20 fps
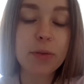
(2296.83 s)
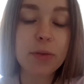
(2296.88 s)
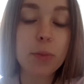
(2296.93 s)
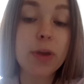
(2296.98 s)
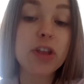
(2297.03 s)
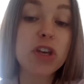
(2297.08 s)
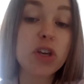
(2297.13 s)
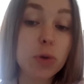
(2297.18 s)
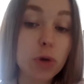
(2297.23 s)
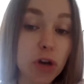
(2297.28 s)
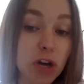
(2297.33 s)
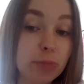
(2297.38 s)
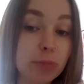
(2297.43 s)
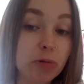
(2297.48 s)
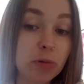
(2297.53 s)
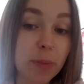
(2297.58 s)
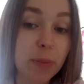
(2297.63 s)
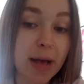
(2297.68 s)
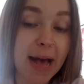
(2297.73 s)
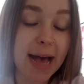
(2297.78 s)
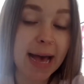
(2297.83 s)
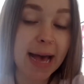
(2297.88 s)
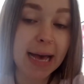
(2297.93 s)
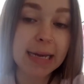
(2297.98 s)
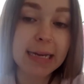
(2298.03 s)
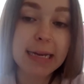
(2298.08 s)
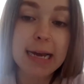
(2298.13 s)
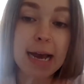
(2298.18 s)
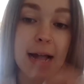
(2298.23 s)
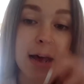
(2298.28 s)
whether you could prepare
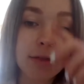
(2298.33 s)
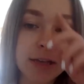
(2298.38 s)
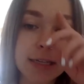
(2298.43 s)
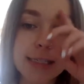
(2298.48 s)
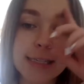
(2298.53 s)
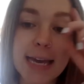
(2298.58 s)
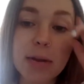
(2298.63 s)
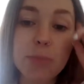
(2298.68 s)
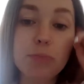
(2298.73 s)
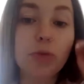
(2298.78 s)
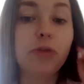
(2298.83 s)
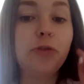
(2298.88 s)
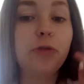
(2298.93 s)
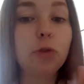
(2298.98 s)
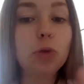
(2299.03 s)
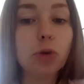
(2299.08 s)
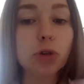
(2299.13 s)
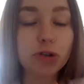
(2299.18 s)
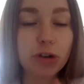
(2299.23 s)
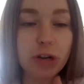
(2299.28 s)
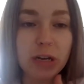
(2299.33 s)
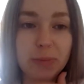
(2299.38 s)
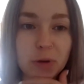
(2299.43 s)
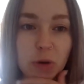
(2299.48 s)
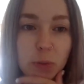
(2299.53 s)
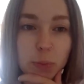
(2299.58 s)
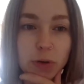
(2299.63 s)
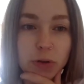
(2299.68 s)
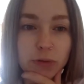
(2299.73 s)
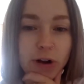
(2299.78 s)
the skin before
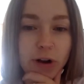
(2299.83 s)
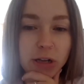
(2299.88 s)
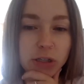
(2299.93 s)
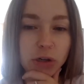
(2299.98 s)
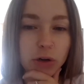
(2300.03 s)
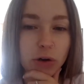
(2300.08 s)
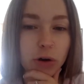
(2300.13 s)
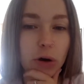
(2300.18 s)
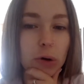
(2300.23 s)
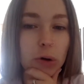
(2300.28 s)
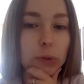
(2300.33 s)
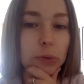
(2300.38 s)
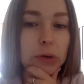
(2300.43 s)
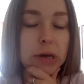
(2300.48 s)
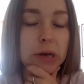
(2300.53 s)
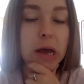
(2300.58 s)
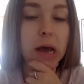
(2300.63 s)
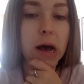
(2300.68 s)
treatment with retinol.